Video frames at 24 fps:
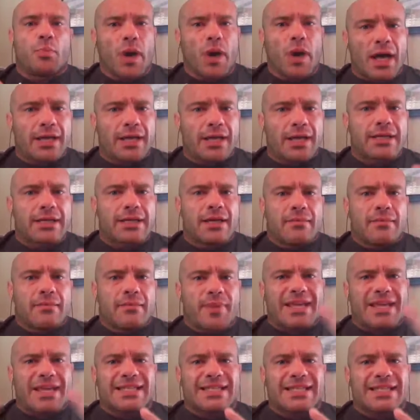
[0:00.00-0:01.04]
But
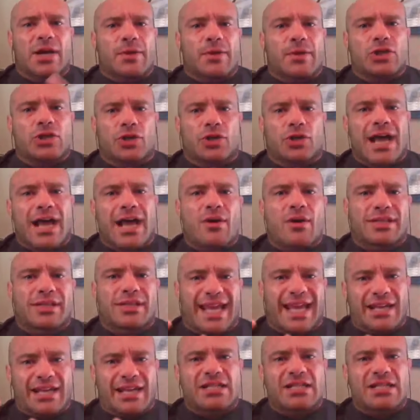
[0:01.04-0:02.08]
based on how he turned out at
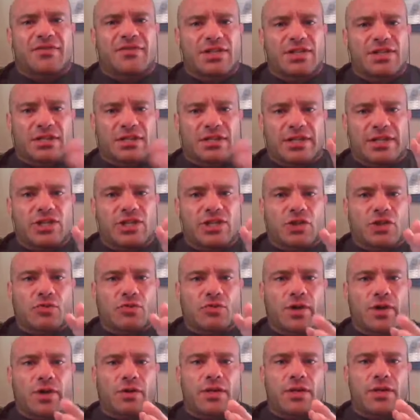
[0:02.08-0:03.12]
the end of his collegiate
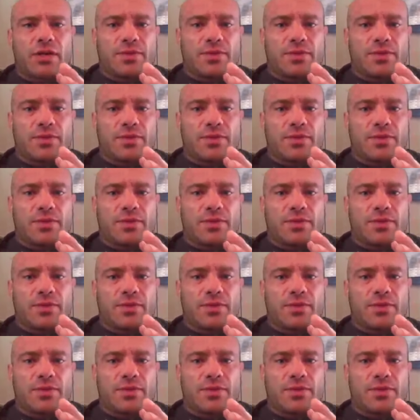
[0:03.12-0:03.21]
career,